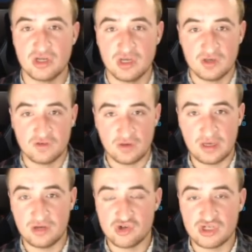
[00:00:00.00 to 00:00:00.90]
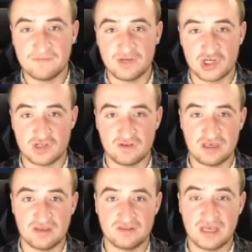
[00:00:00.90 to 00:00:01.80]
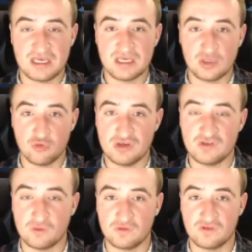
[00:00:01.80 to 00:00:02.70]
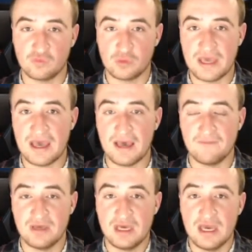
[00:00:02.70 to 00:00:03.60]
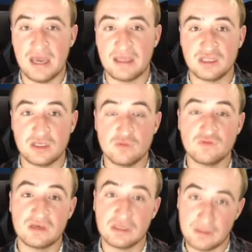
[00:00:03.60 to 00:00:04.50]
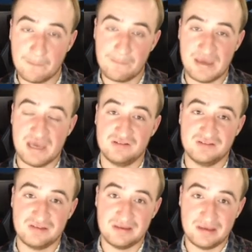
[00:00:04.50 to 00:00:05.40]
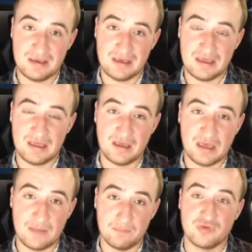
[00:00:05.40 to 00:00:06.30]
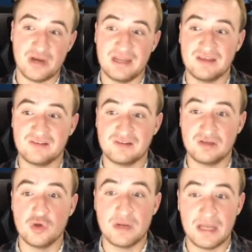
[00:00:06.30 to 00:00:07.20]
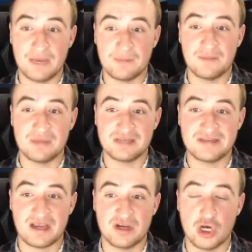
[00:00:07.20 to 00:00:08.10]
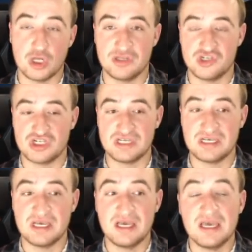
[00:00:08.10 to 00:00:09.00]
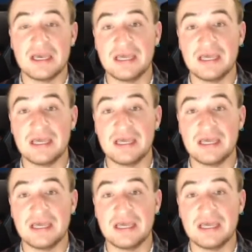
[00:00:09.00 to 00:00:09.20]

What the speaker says: So energy efficiency is taking the resources we have and using the best and brightest new and upcoming technology in